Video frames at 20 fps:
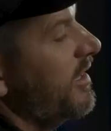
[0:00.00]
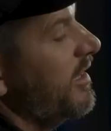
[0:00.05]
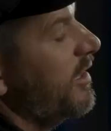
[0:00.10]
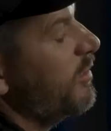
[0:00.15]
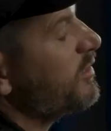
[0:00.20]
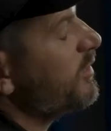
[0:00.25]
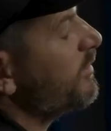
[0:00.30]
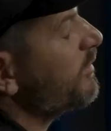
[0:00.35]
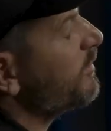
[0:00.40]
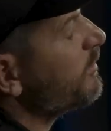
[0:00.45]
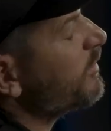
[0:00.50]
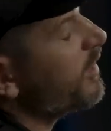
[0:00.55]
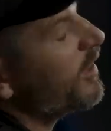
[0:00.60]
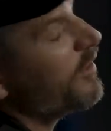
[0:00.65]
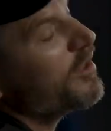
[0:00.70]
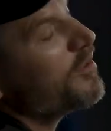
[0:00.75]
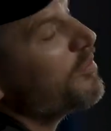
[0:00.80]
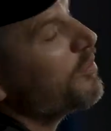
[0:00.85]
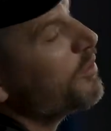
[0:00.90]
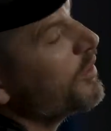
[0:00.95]
That was a
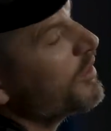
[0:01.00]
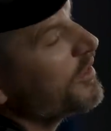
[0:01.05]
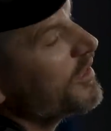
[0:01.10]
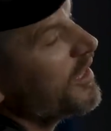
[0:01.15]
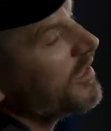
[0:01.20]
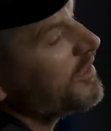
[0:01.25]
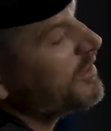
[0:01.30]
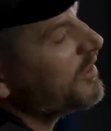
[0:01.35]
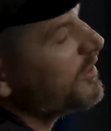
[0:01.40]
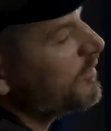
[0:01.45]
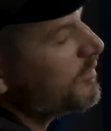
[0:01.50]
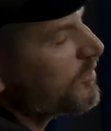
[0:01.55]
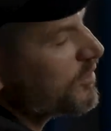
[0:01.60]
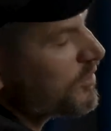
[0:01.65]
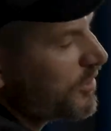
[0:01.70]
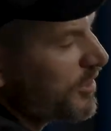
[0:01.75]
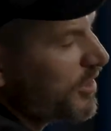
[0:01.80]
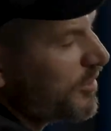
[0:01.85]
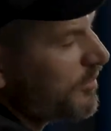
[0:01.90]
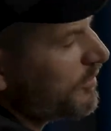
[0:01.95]
very productive
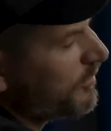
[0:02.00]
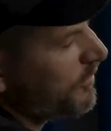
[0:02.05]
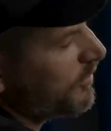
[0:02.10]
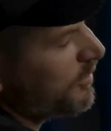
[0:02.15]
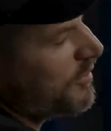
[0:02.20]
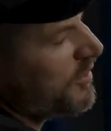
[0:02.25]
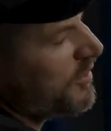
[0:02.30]
trip for